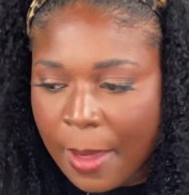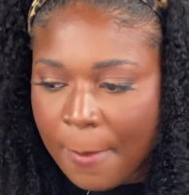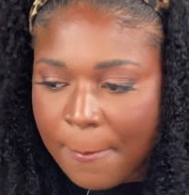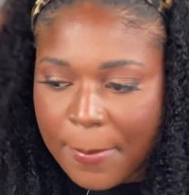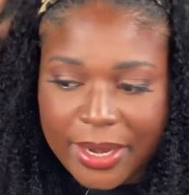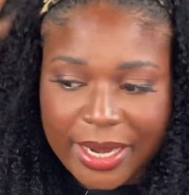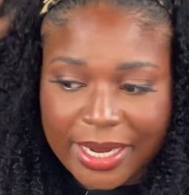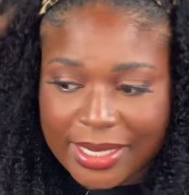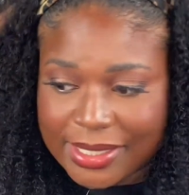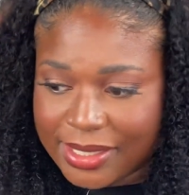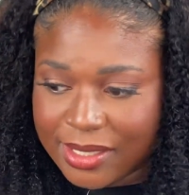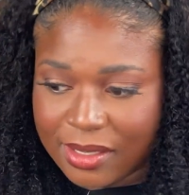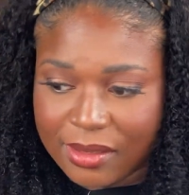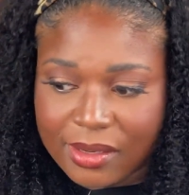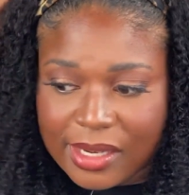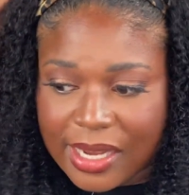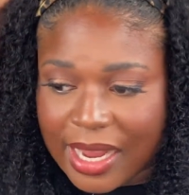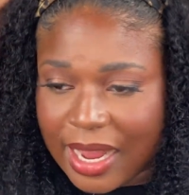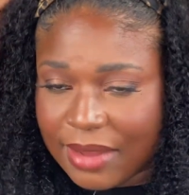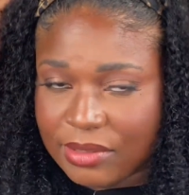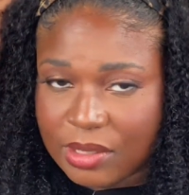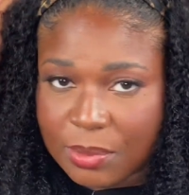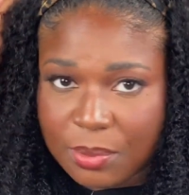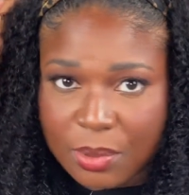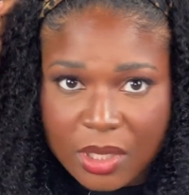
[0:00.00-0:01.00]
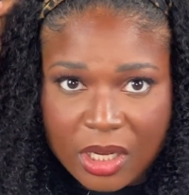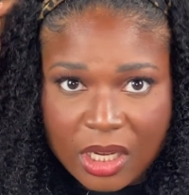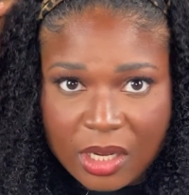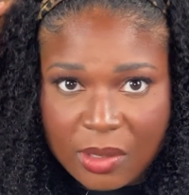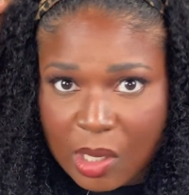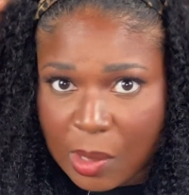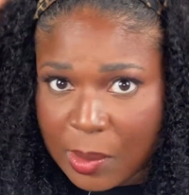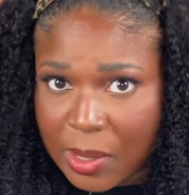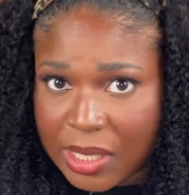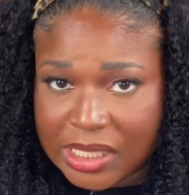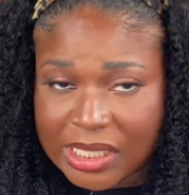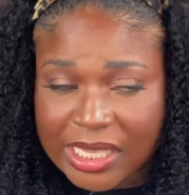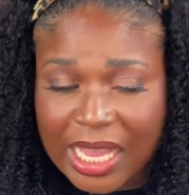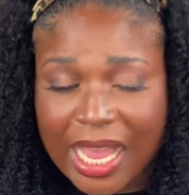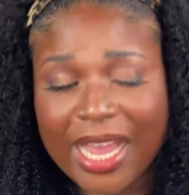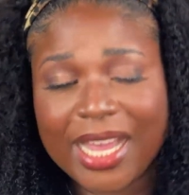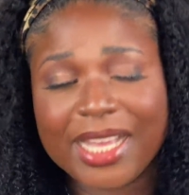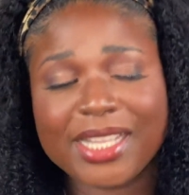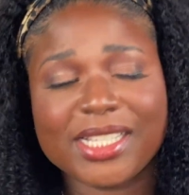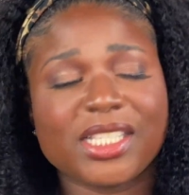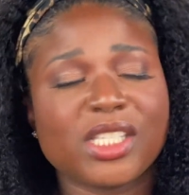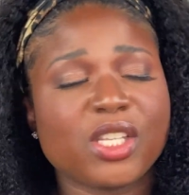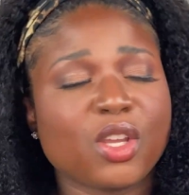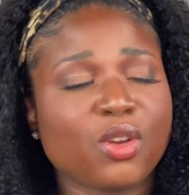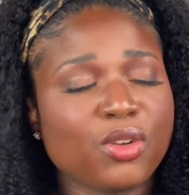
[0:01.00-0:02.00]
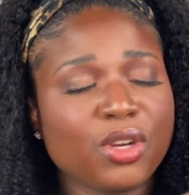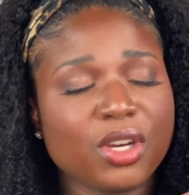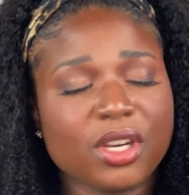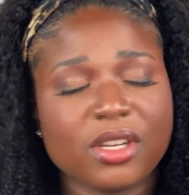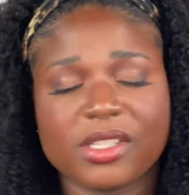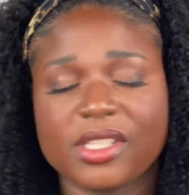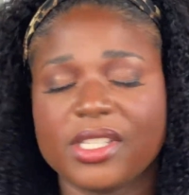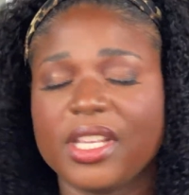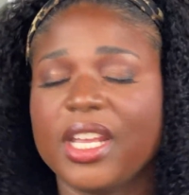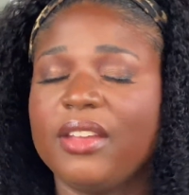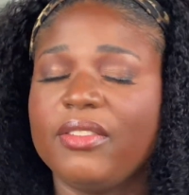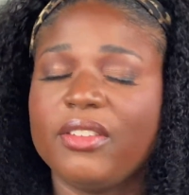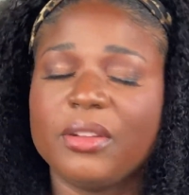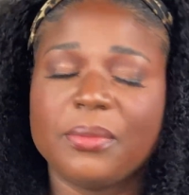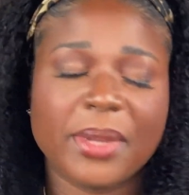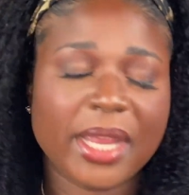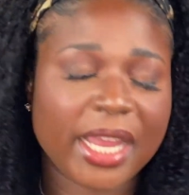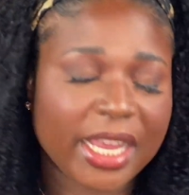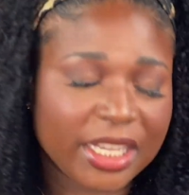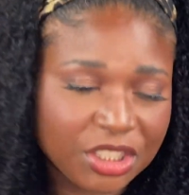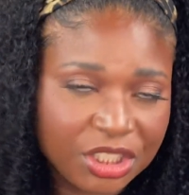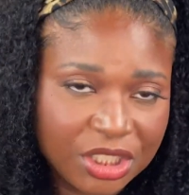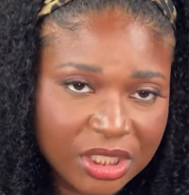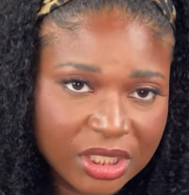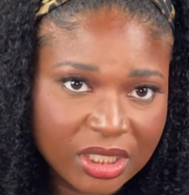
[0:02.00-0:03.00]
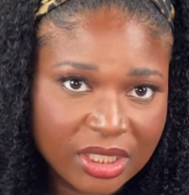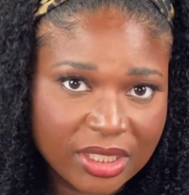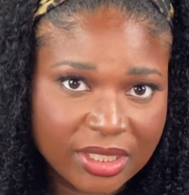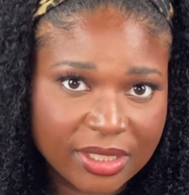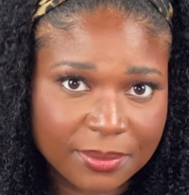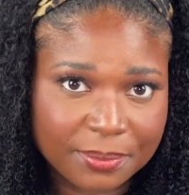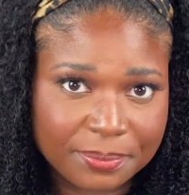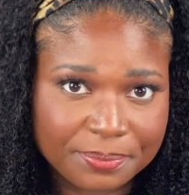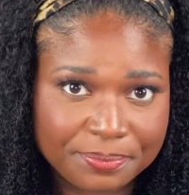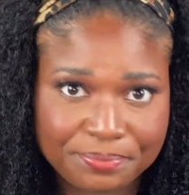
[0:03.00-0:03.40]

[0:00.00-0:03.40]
but I still didn't have to put it on my sides. So girl, save them edges.